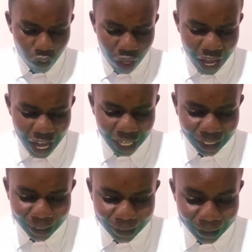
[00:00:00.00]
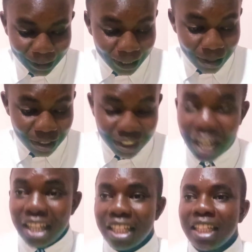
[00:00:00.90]
their
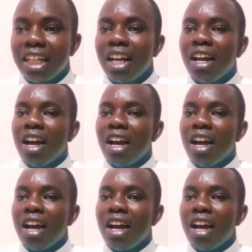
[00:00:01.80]
standing,